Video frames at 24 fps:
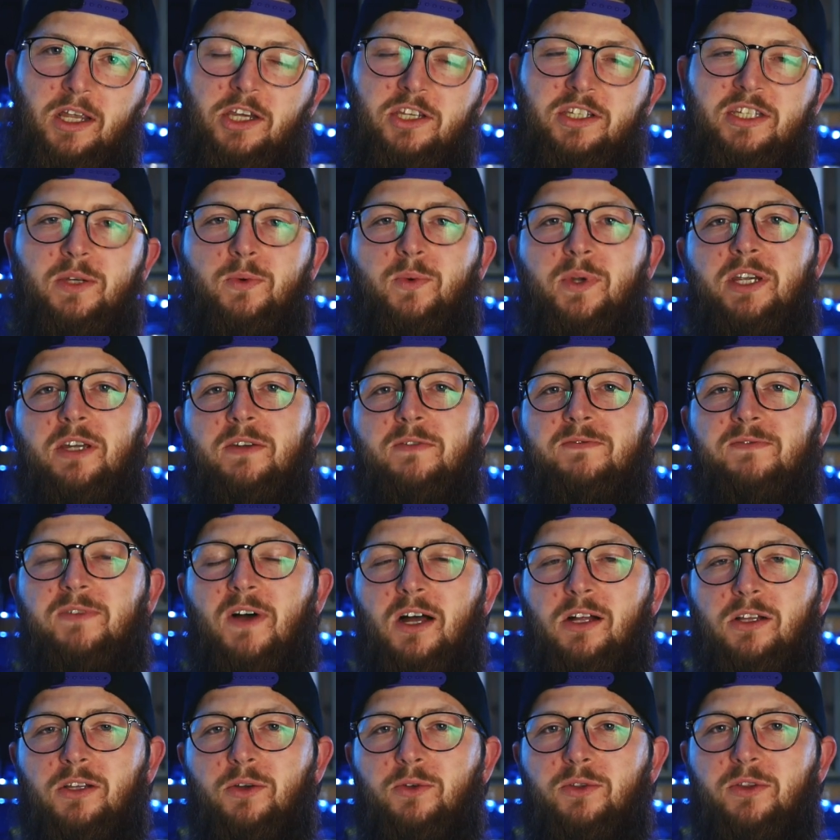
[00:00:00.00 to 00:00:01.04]
You see, we could
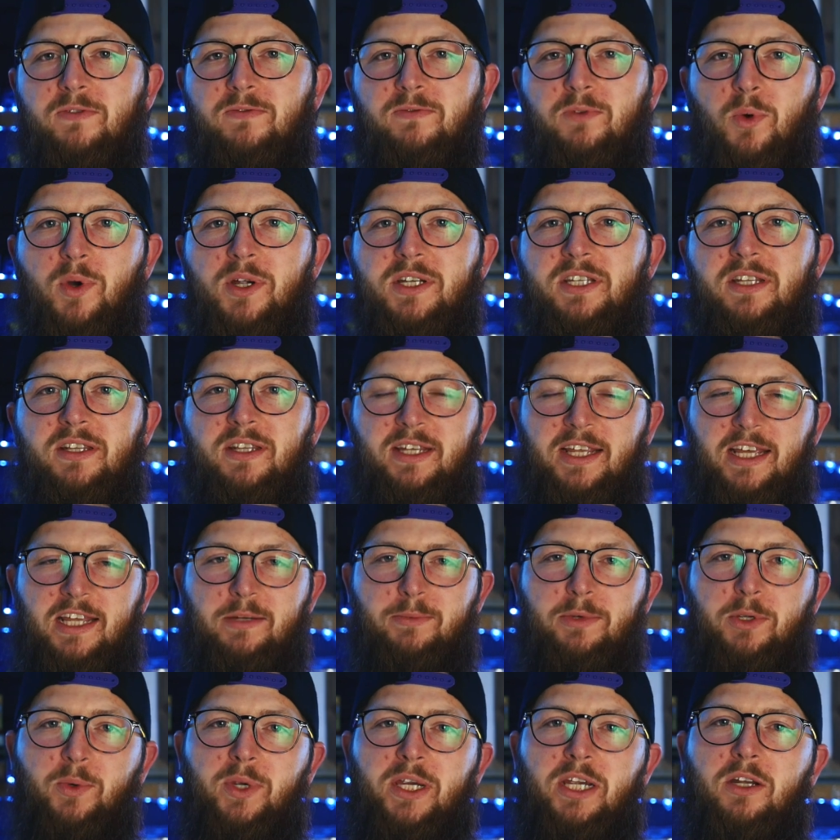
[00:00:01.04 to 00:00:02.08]
follow the voice of the
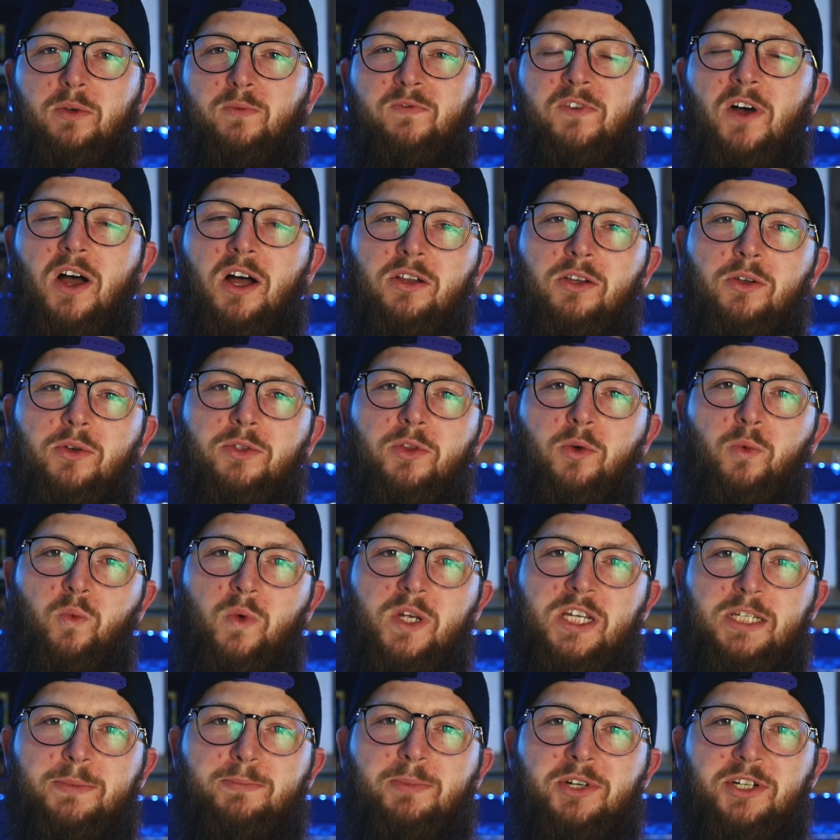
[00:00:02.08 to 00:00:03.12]
enemy. We could follow the
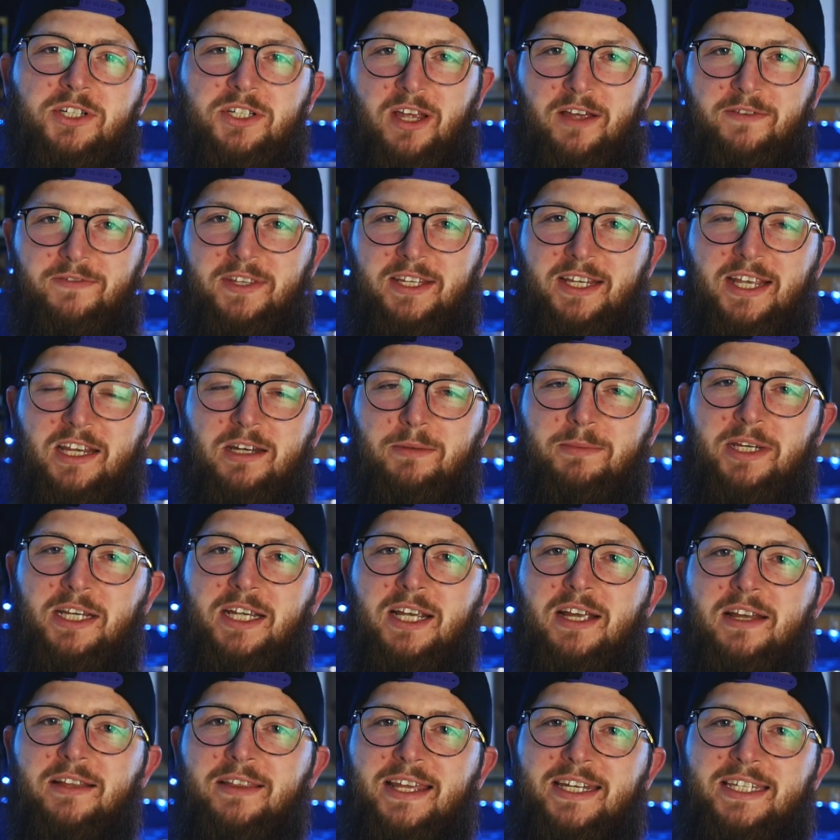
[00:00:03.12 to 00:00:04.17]
whispers of the enemy
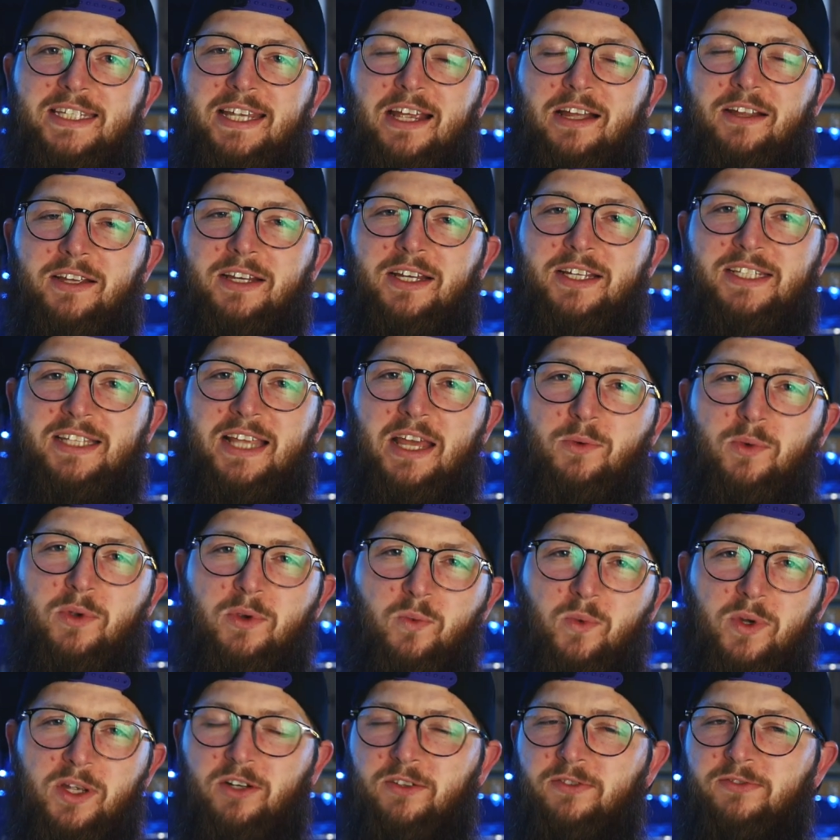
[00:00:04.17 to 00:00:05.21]
that's telling us that we
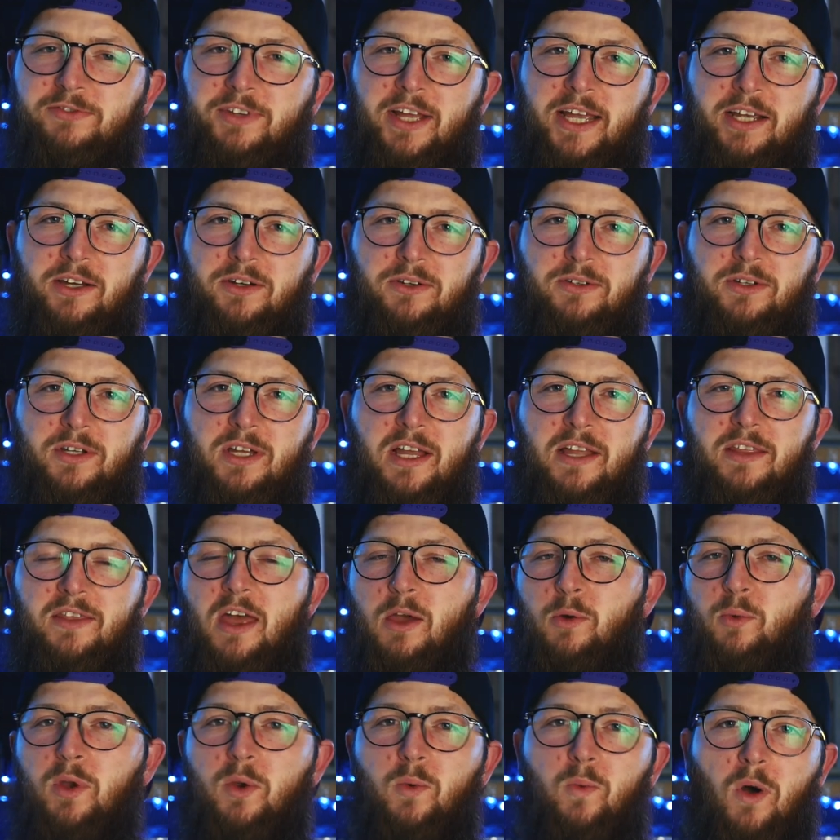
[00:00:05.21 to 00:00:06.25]
will fail,
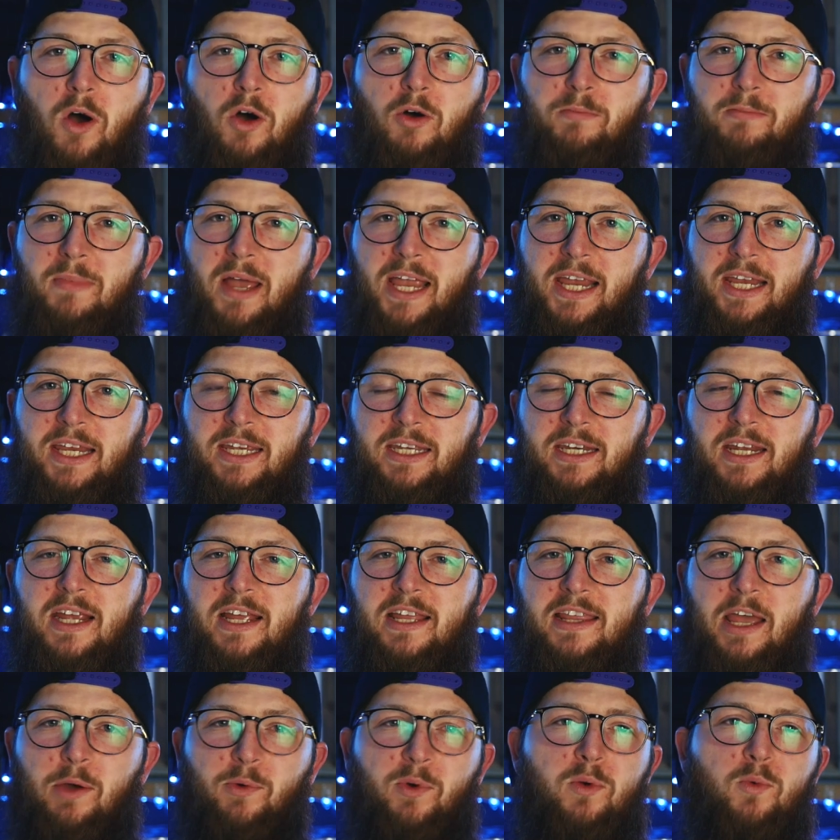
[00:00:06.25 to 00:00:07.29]
that we won't make it,
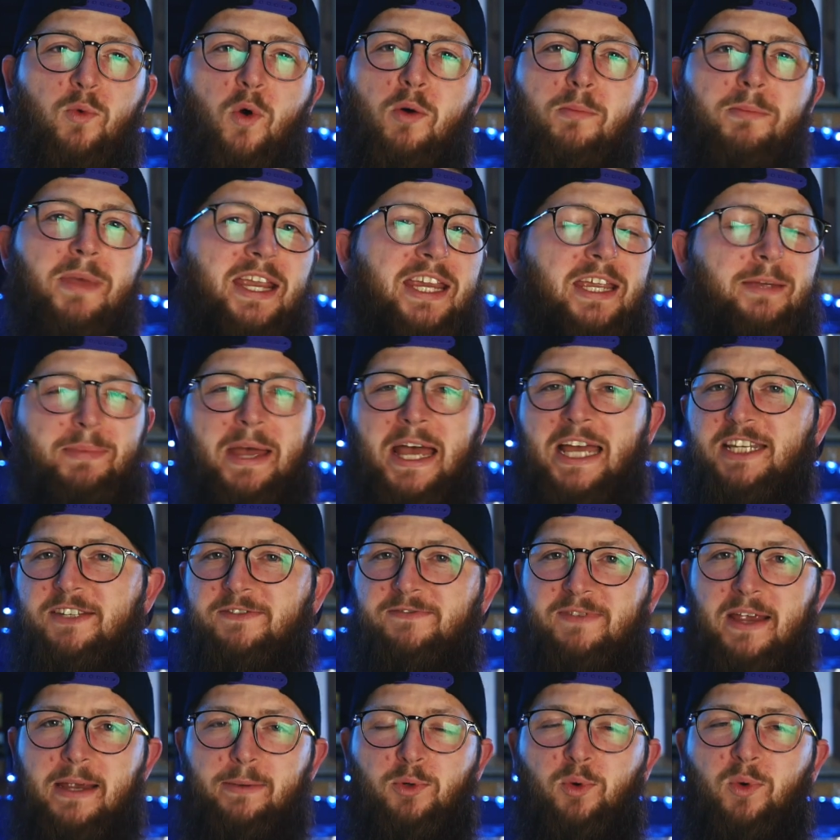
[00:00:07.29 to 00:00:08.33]
that we won't make it
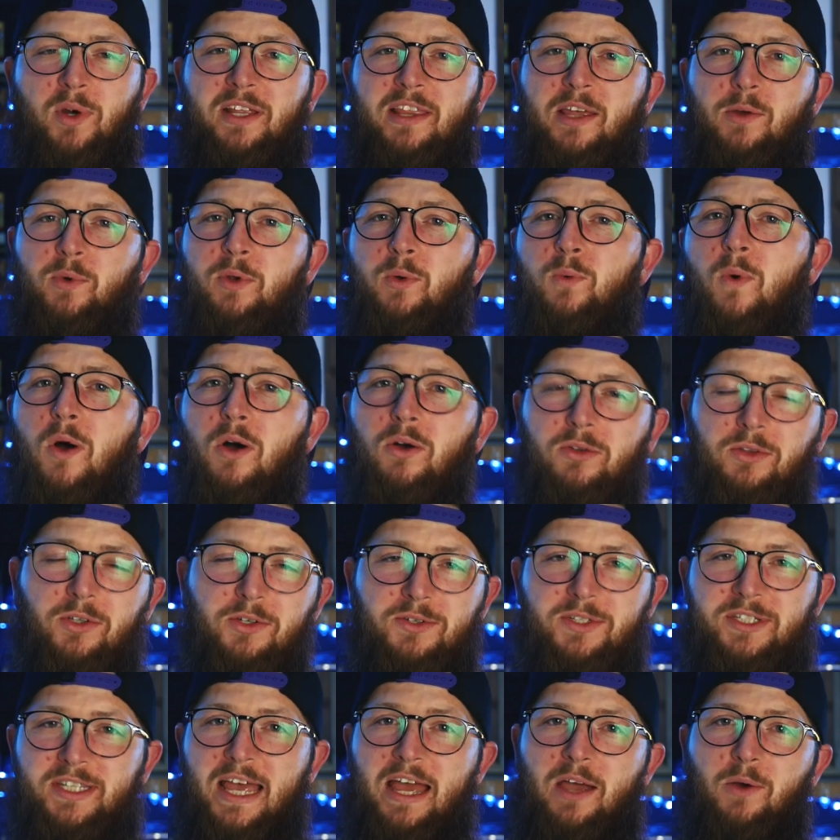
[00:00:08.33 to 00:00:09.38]
past February, that we won't
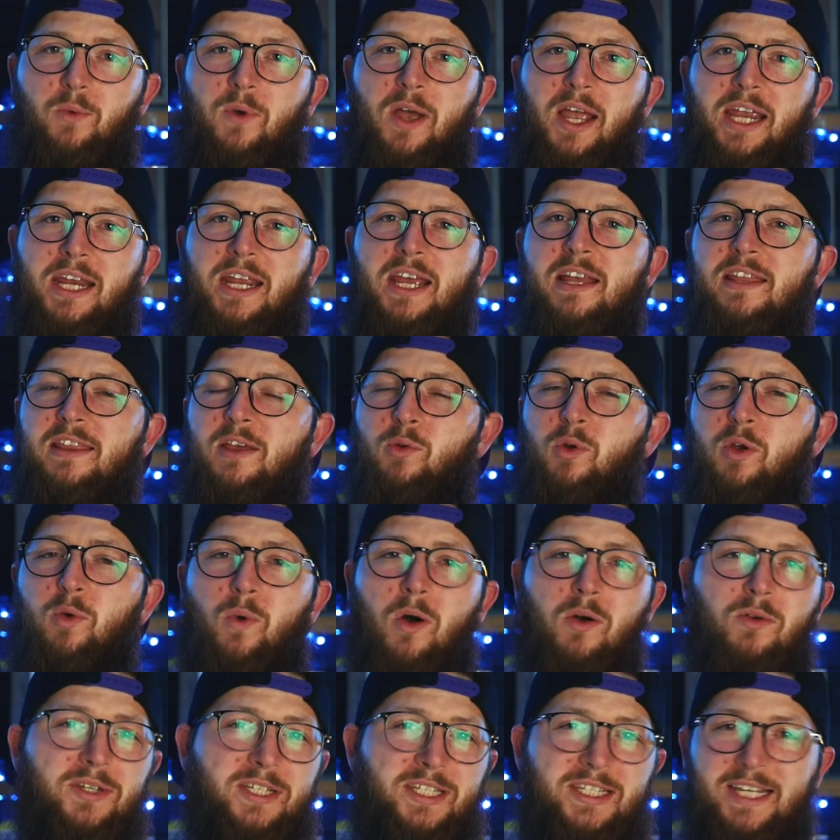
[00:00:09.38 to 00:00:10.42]
lose that weight, that we
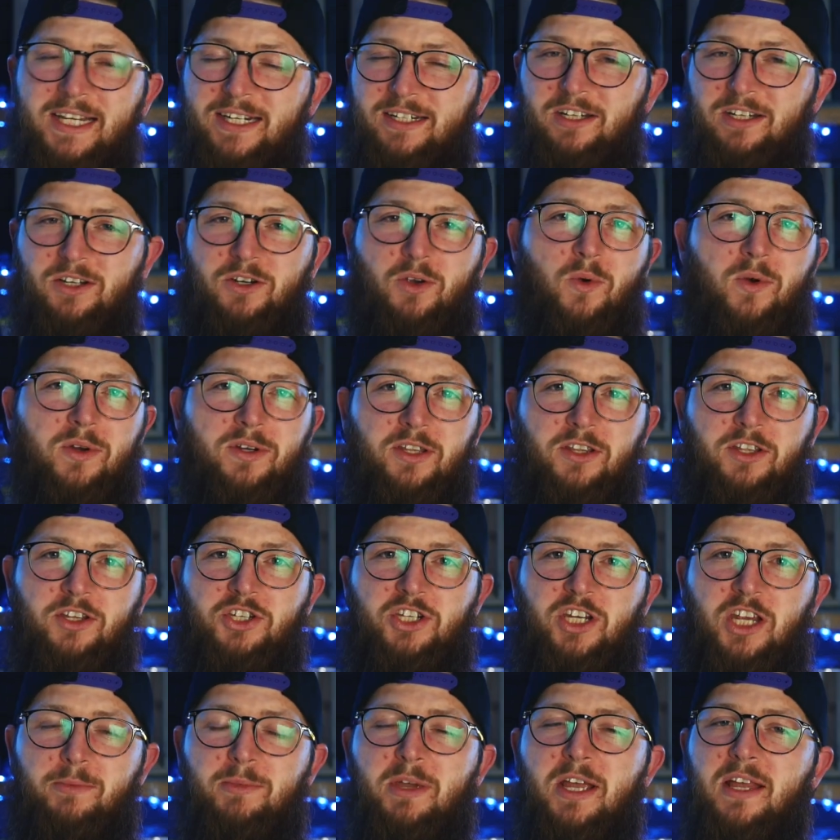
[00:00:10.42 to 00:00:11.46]
won't stick to going to the
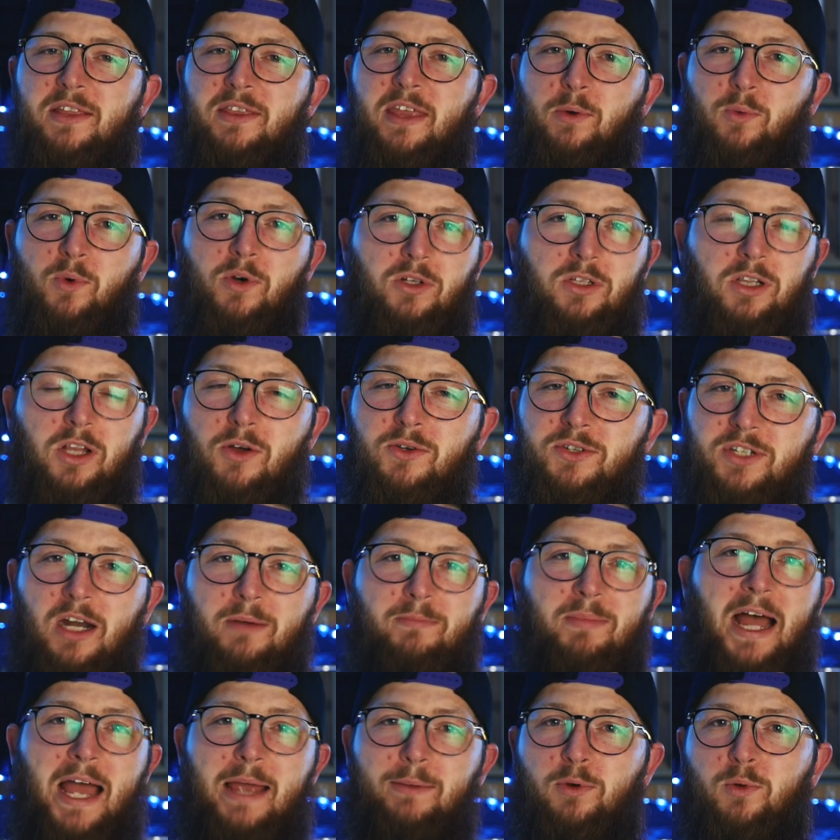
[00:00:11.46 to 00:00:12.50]
gym, that we'll close our
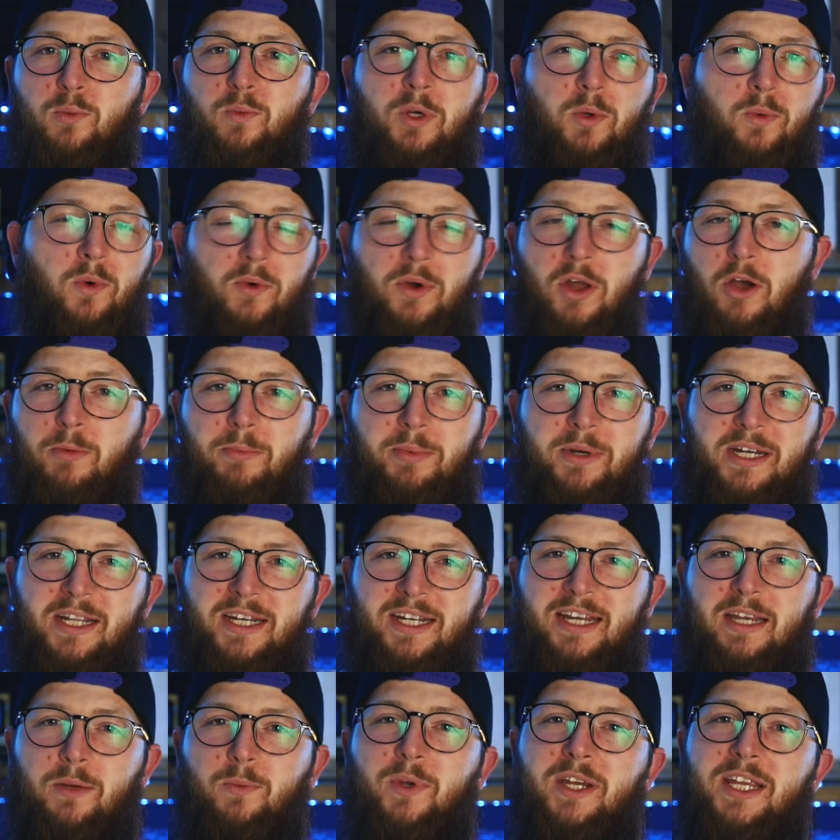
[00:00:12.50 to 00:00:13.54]
Bible and we won't open it again.